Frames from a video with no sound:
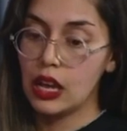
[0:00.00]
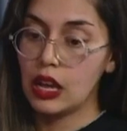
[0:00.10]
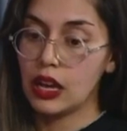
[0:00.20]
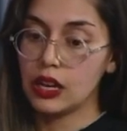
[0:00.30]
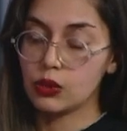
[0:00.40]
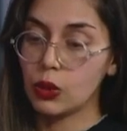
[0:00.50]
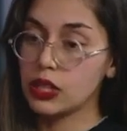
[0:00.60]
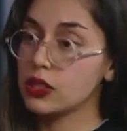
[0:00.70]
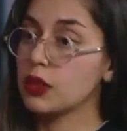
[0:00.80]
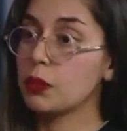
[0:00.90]
as
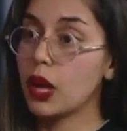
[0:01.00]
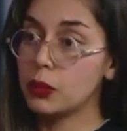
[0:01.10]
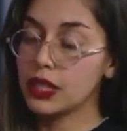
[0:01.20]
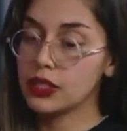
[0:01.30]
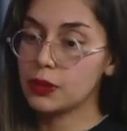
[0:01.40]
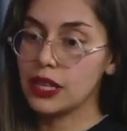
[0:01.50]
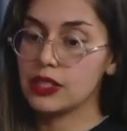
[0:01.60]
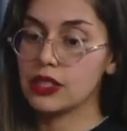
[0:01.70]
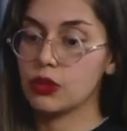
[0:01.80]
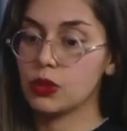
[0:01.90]
well as in public spaces.